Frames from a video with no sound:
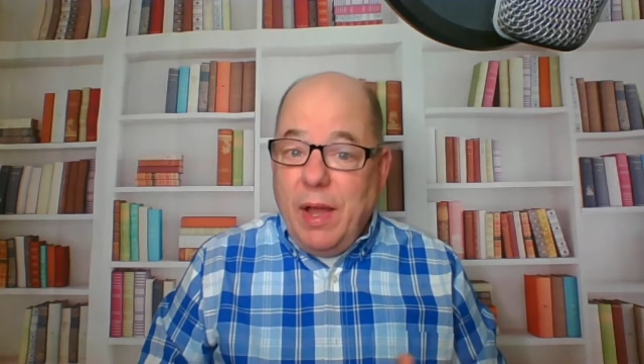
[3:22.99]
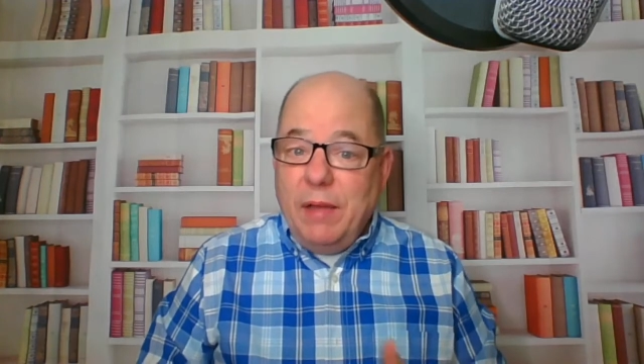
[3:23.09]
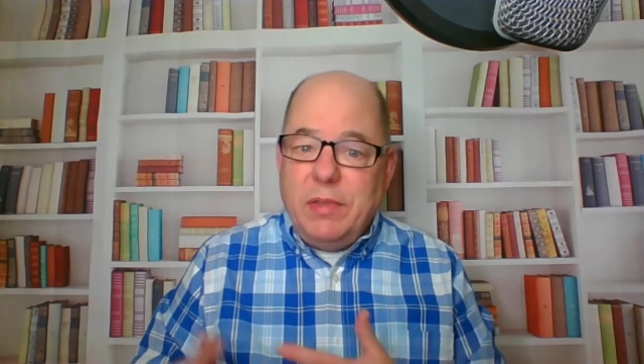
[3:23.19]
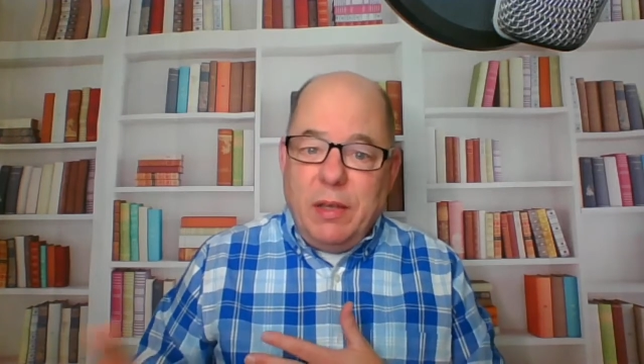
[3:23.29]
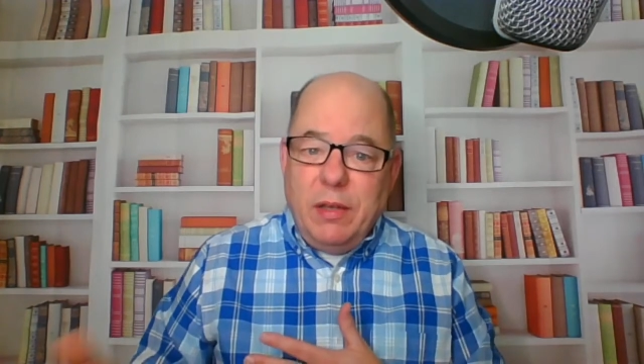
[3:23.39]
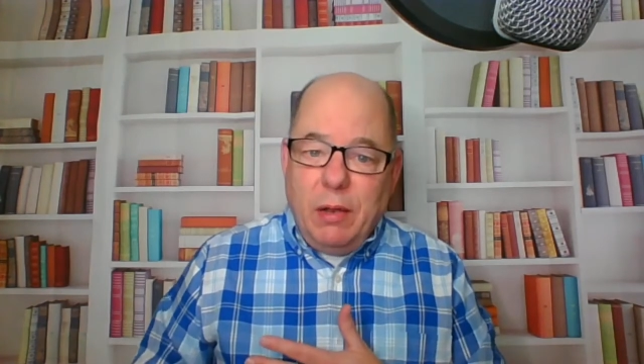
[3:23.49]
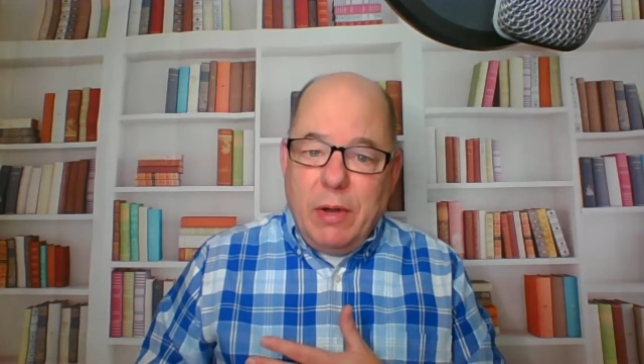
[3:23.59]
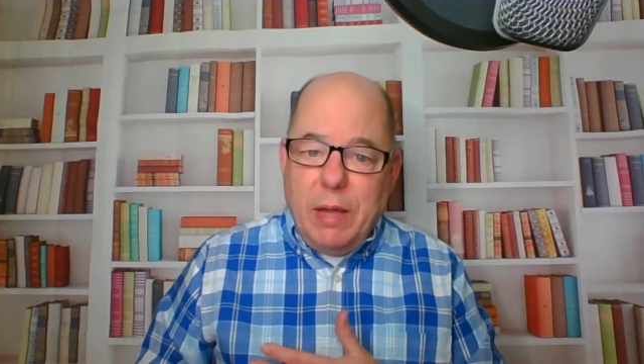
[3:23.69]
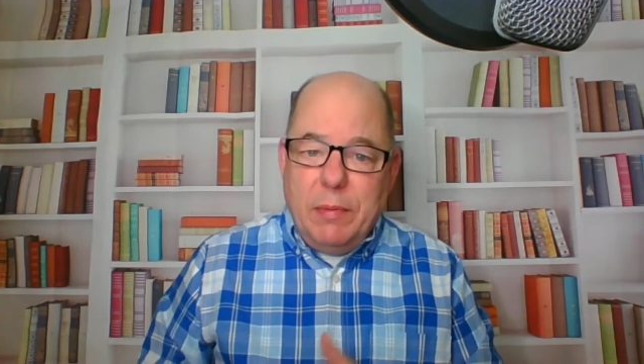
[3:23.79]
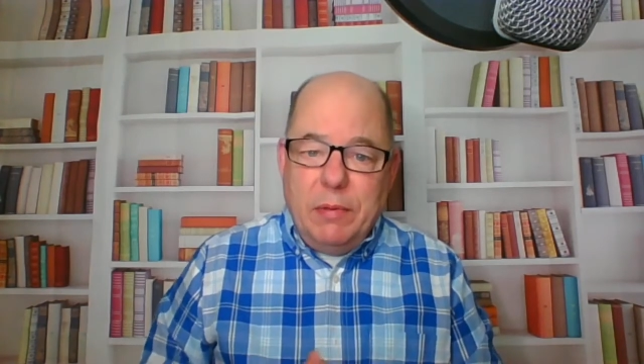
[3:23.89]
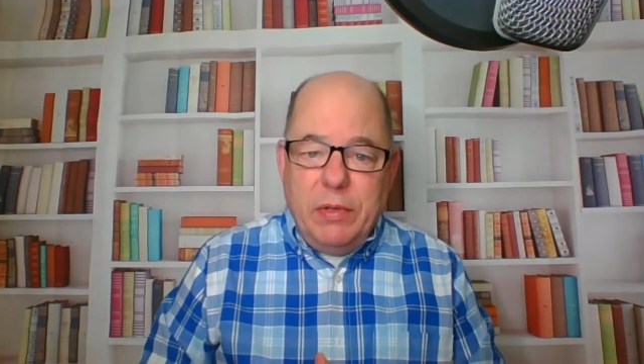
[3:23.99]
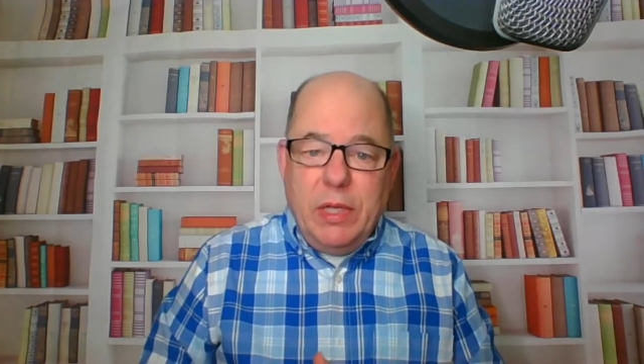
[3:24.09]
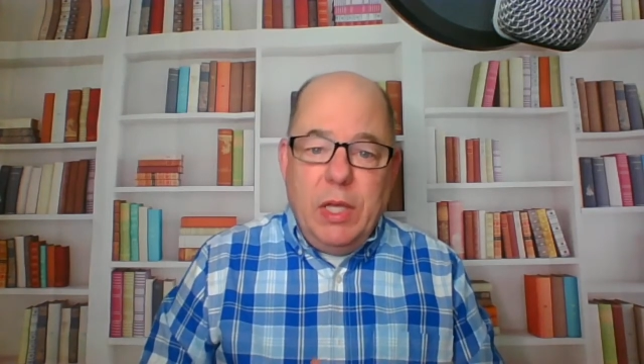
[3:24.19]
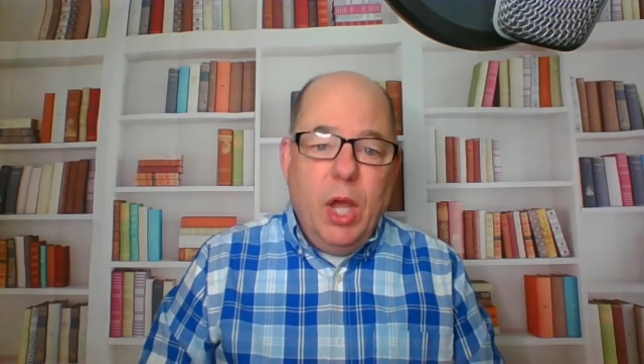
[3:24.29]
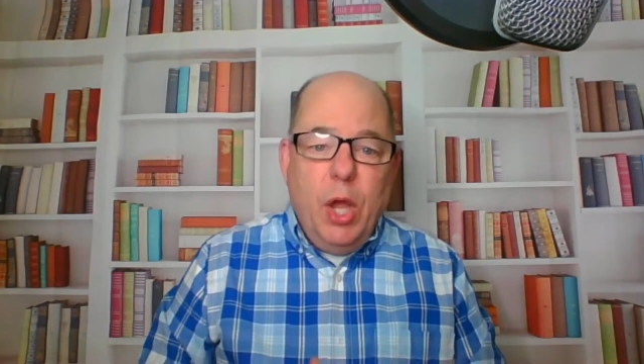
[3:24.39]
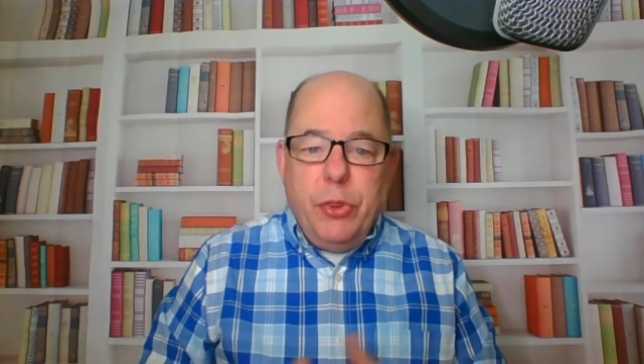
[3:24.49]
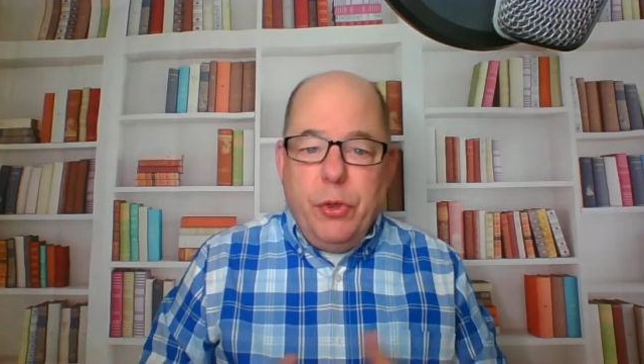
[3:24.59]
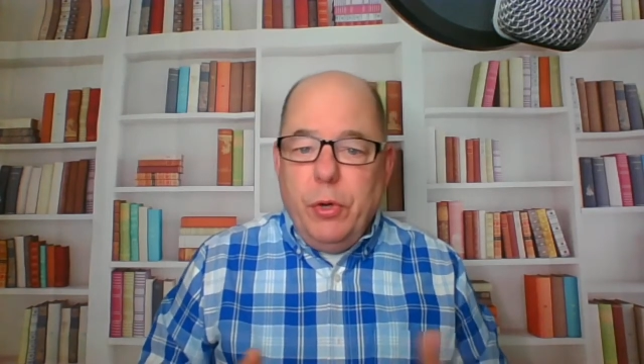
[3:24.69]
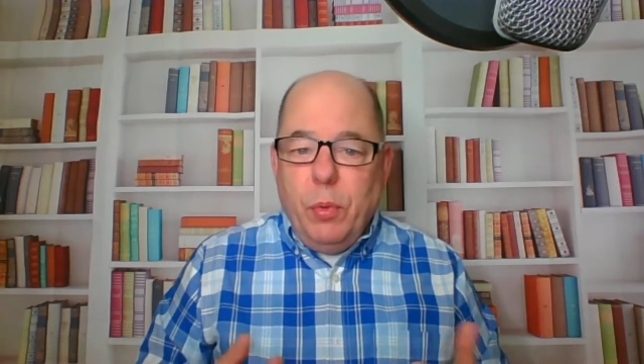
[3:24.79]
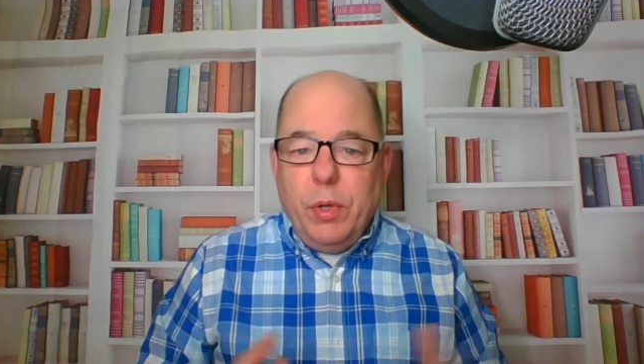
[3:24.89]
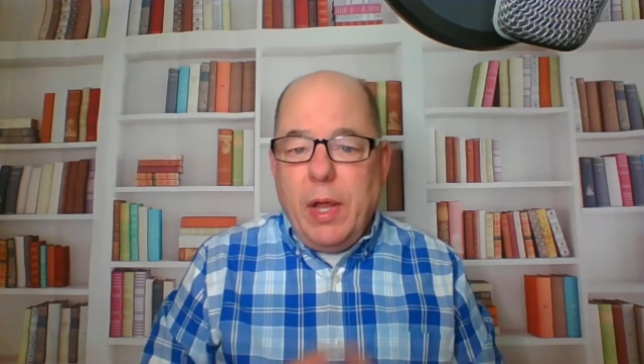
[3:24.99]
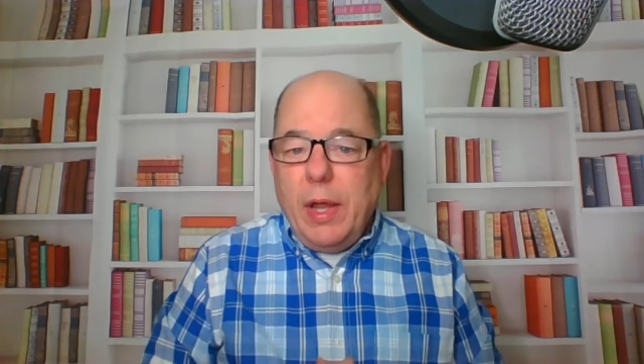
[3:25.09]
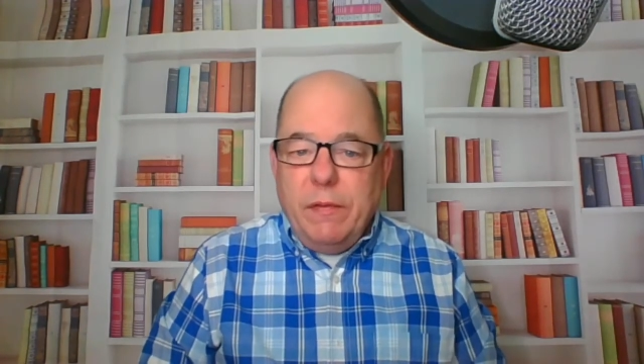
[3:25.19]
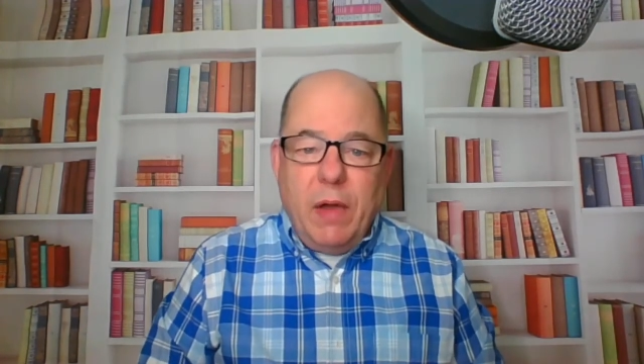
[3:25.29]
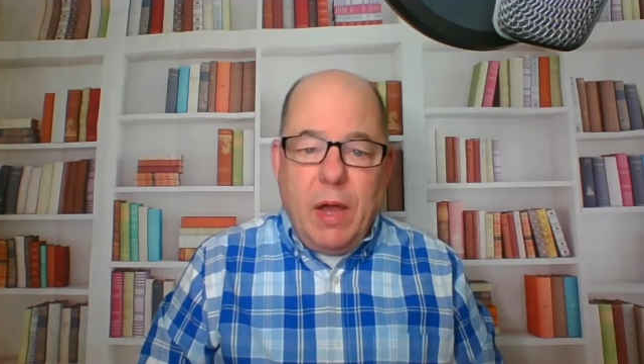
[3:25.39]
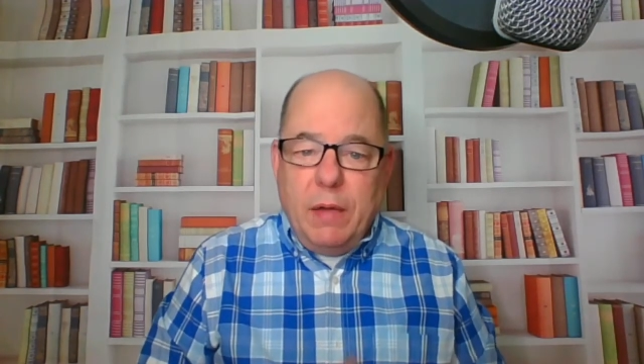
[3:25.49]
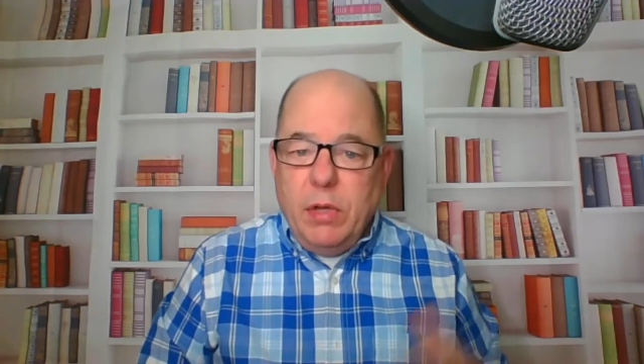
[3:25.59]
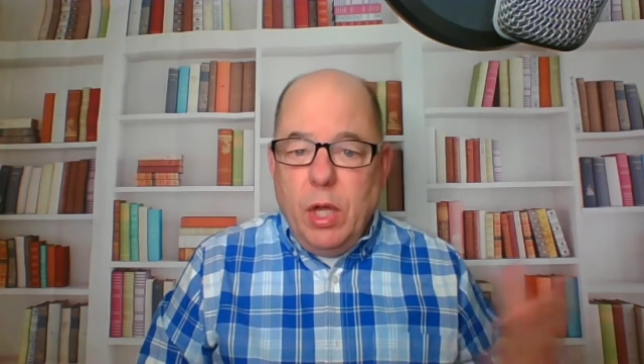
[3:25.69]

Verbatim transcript: $10 admin fee, $31.95.